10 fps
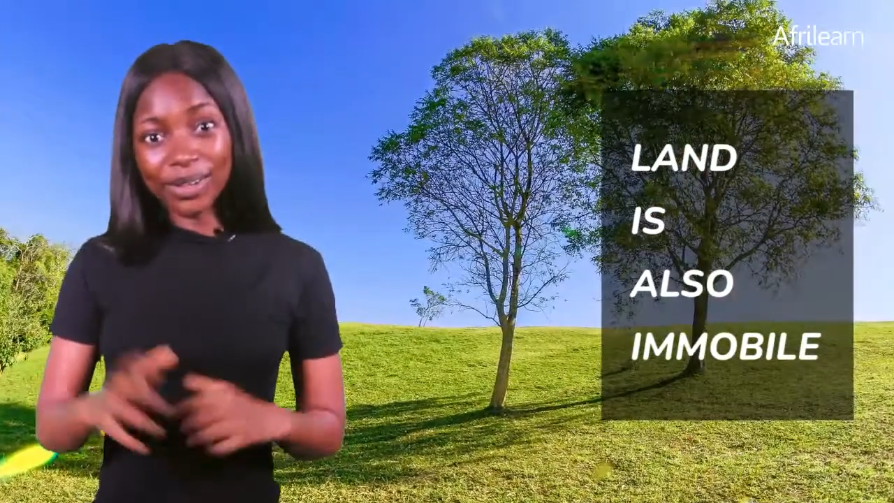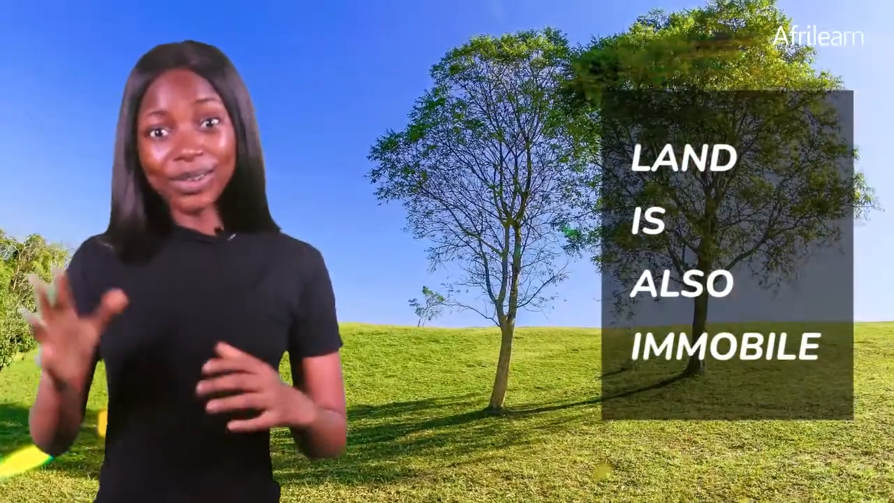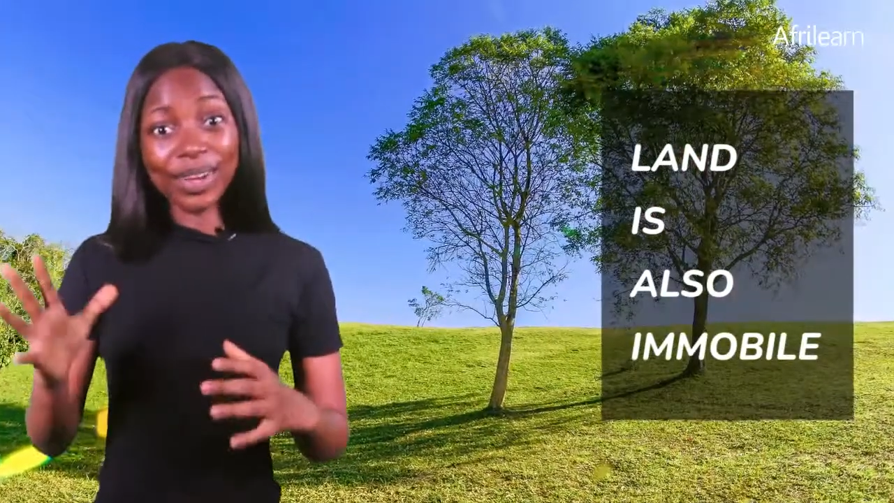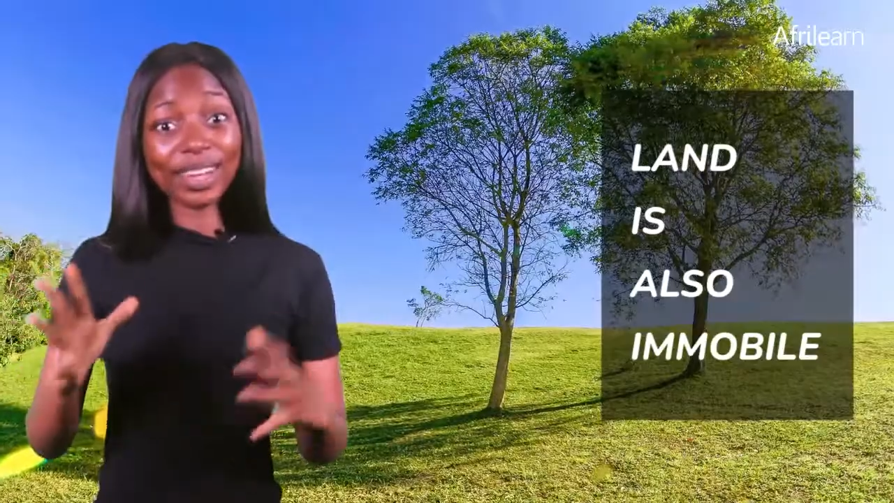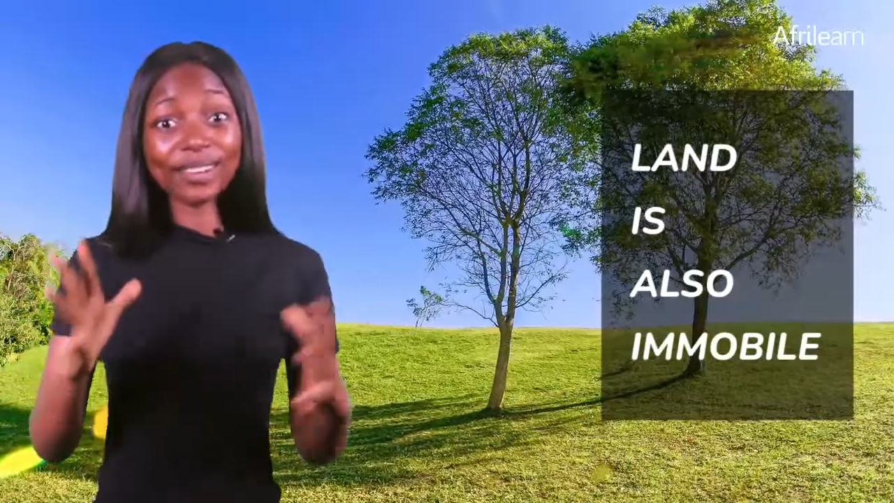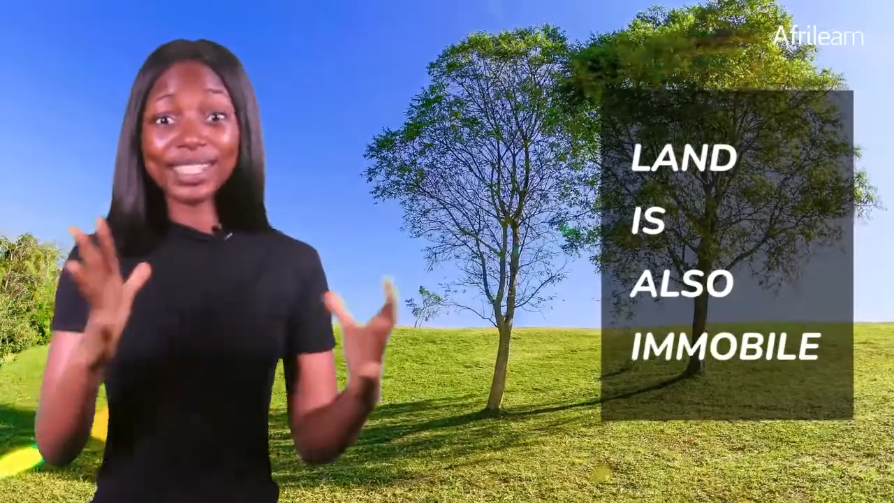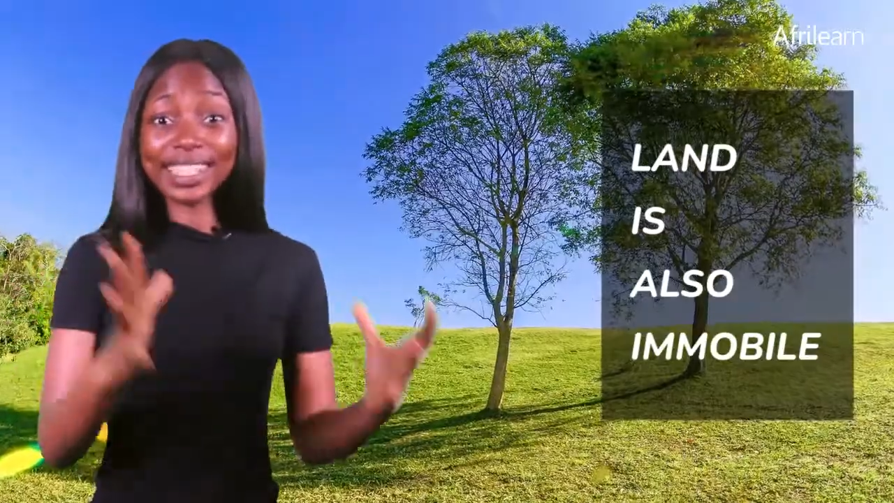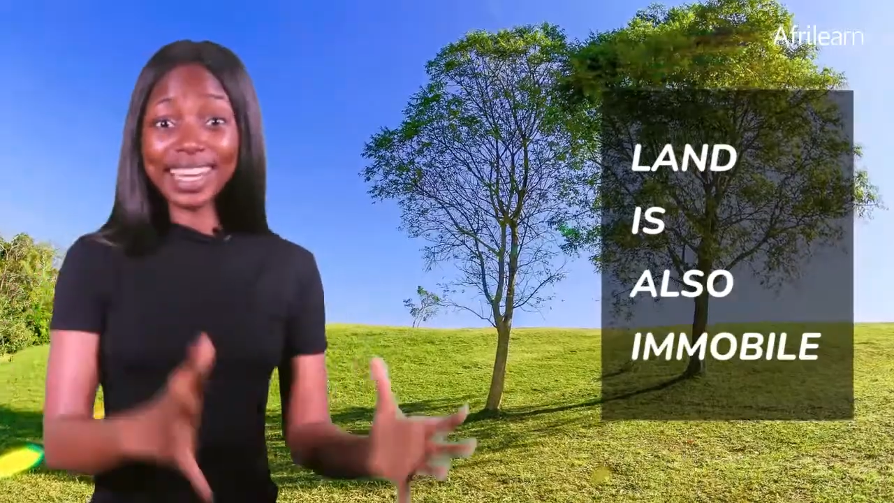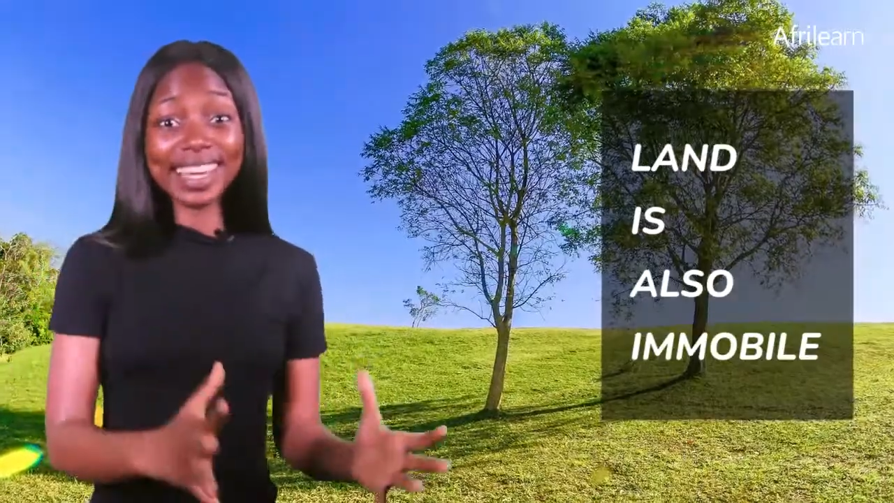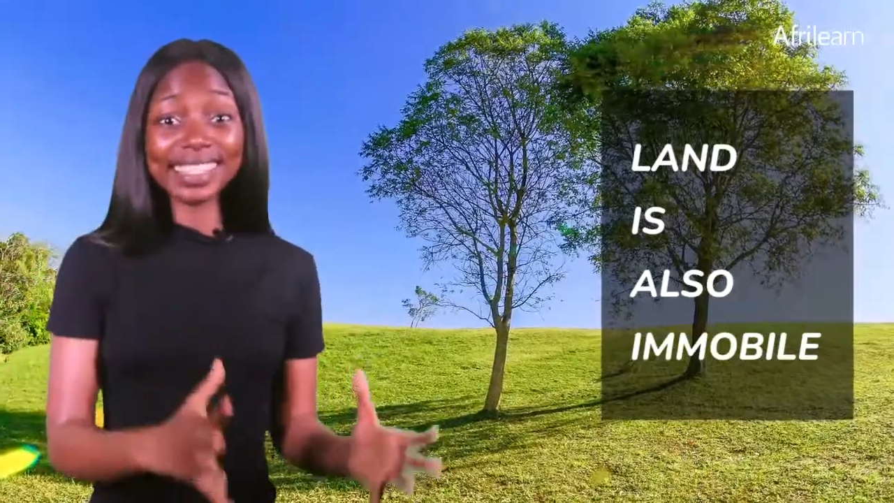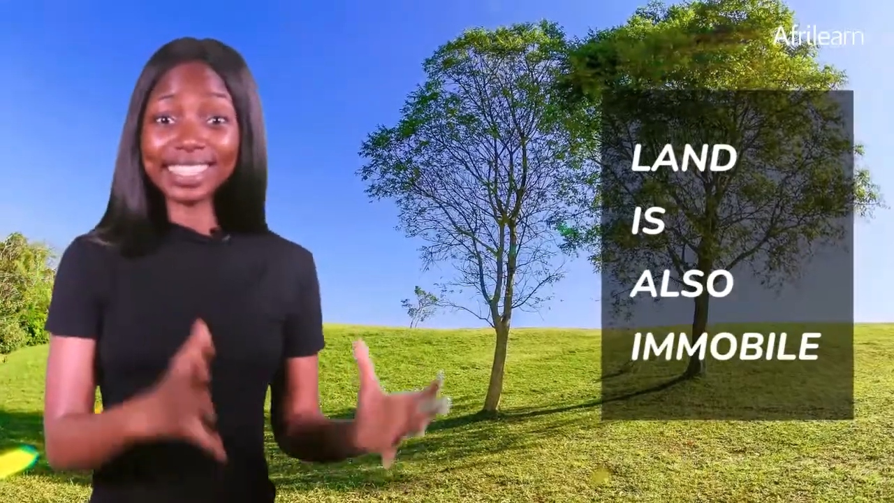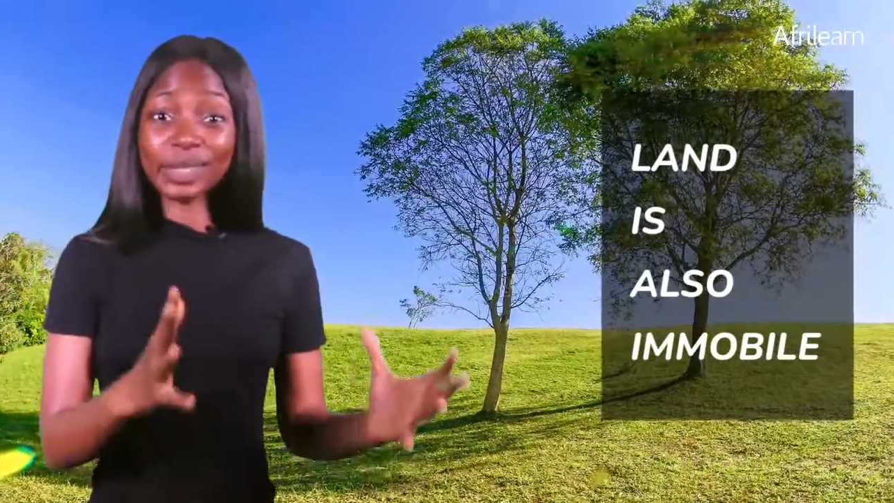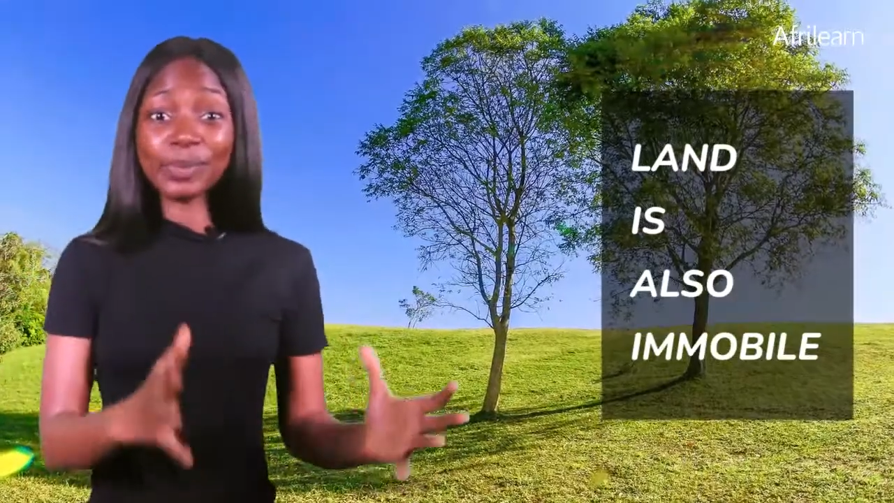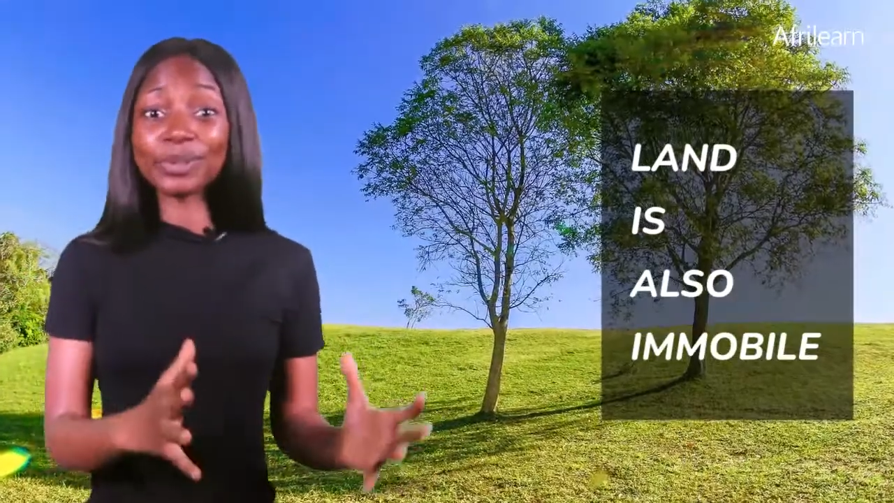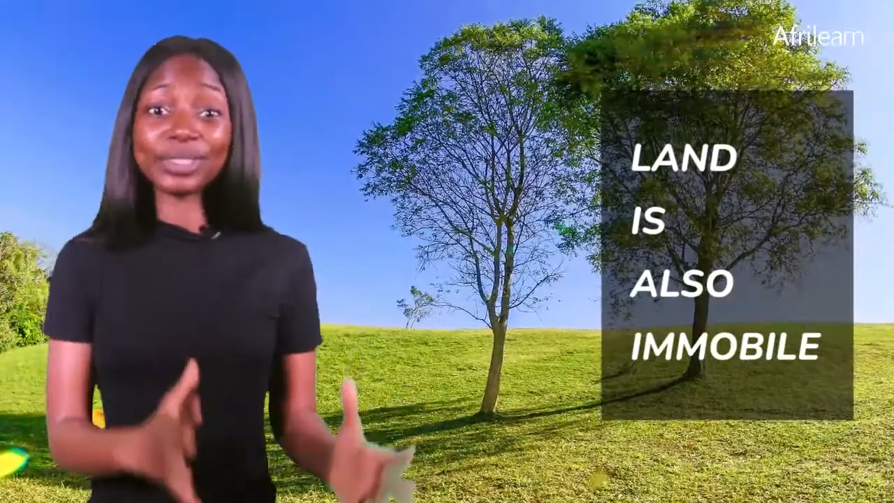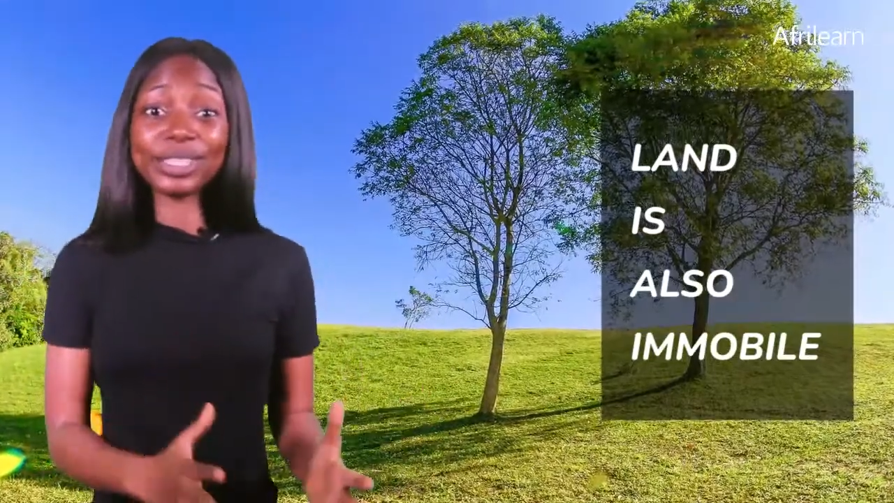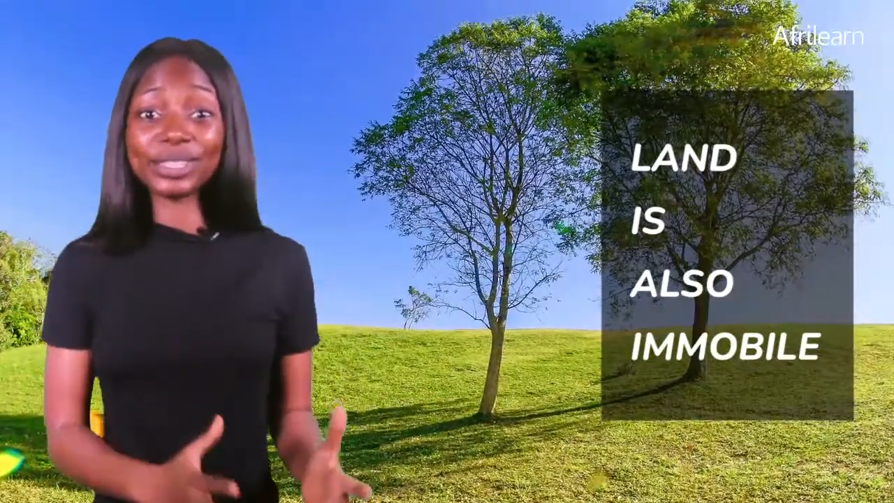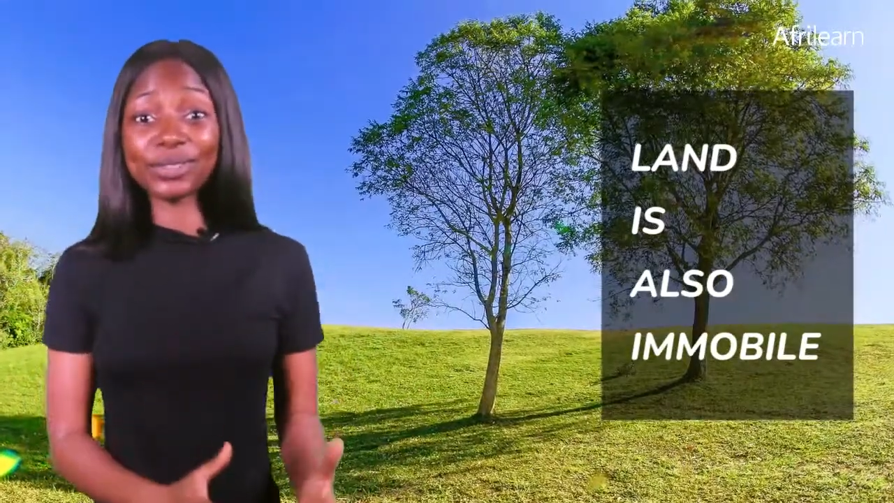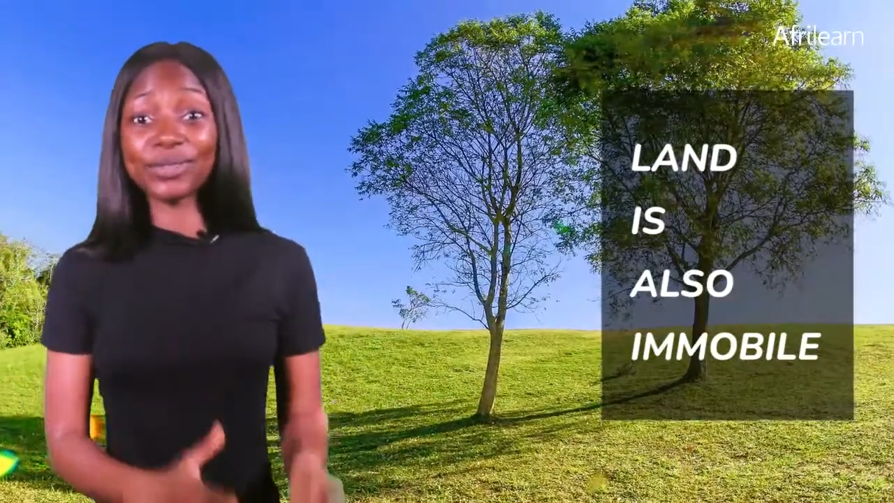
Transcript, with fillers: You cannot change its position